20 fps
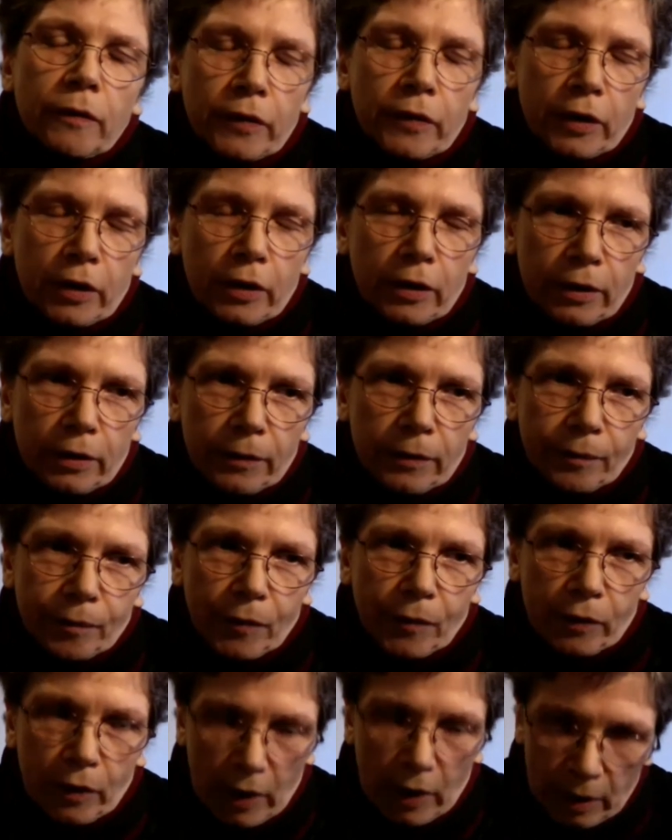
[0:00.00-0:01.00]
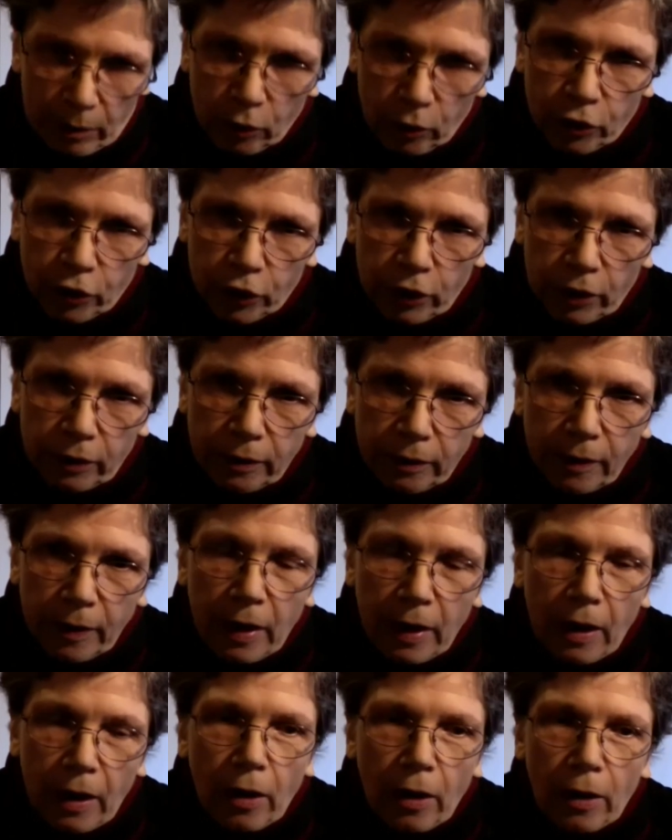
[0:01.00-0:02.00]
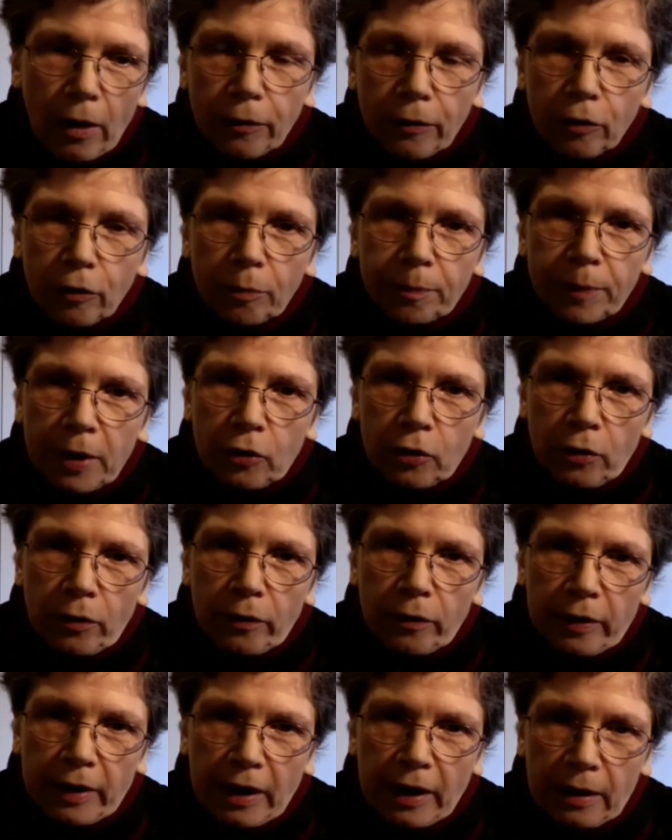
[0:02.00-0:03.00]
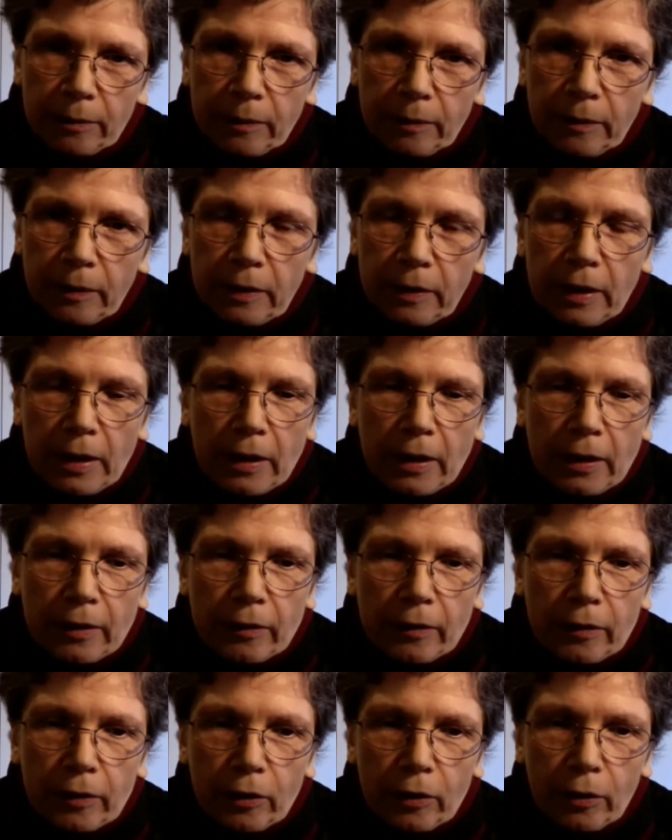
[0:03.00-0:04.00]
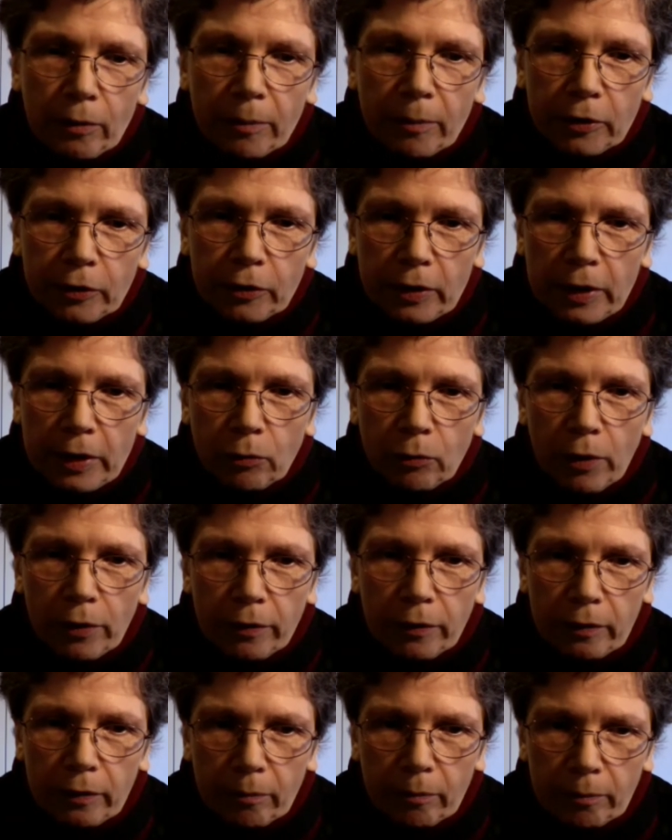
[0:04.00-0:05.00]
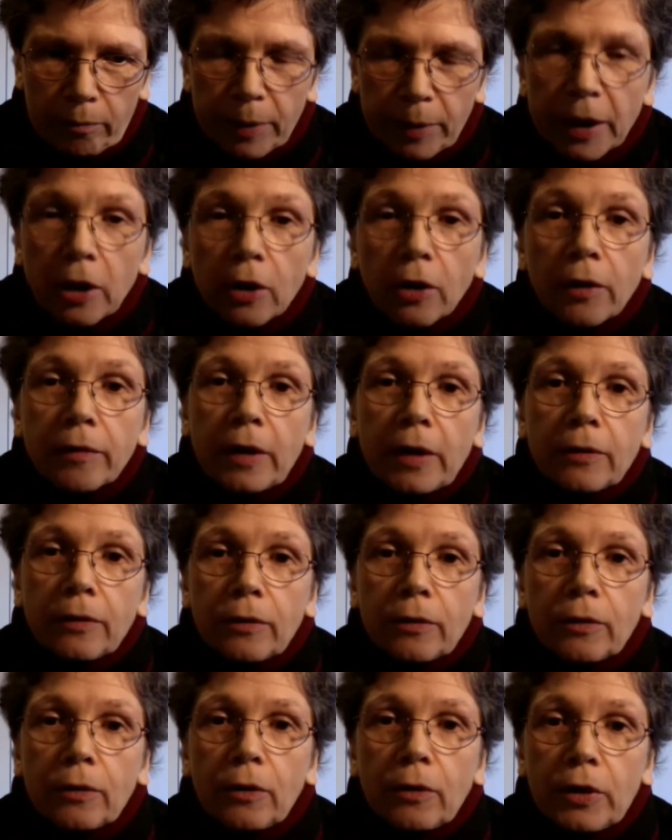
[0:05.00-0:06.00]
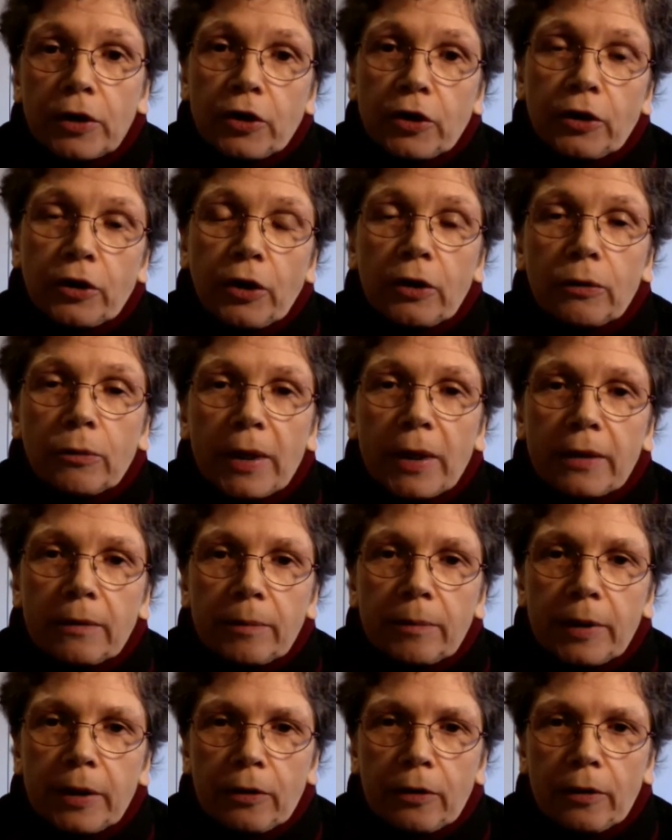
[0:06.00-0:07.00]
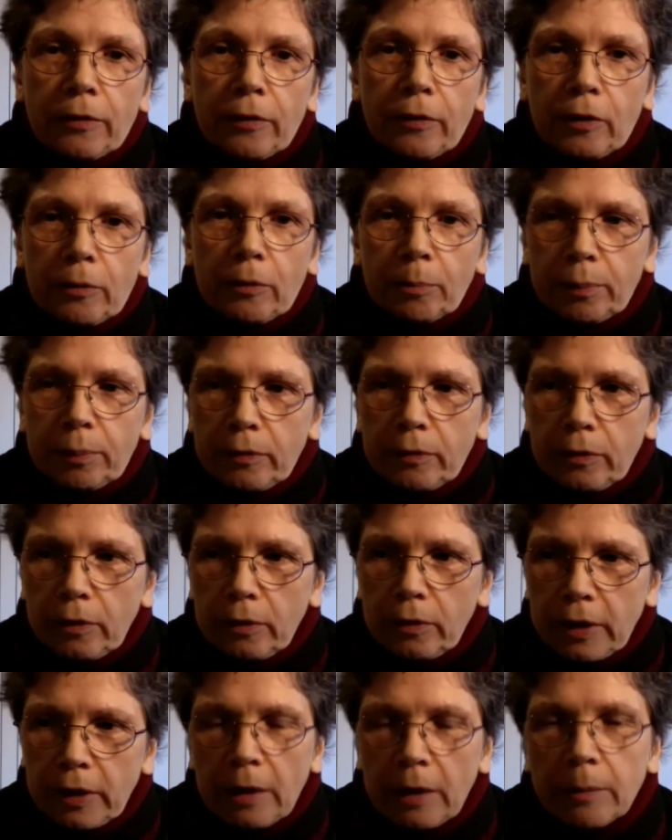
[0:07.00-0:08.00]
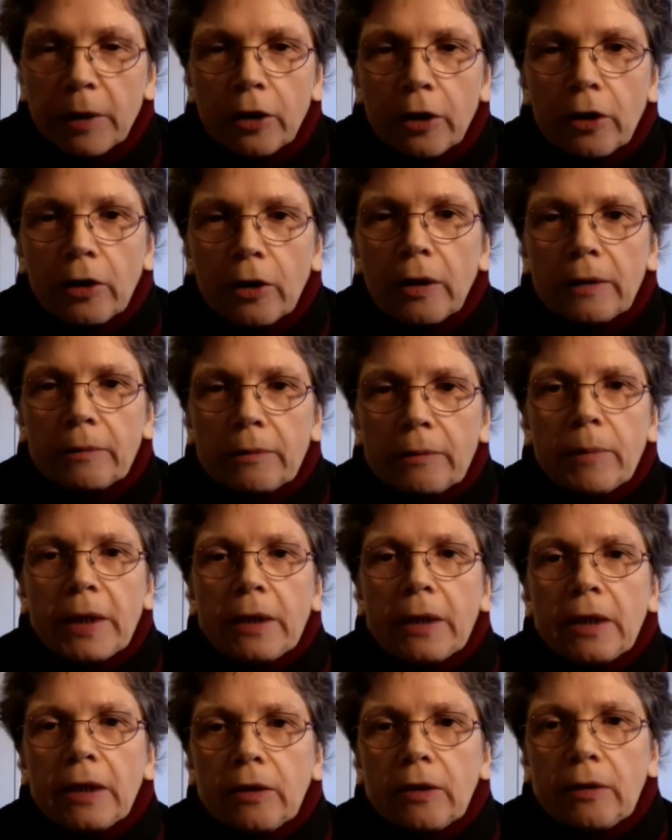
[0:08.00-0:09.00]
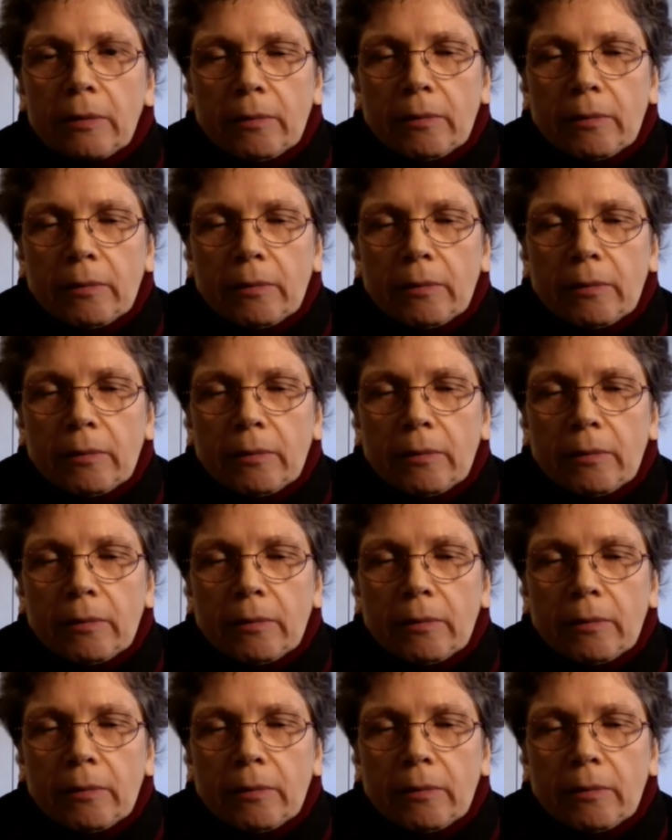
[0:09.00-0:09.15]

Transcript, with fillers: the emulsion, all the pictures came. So, but it was bigger than the original one because the chemical make it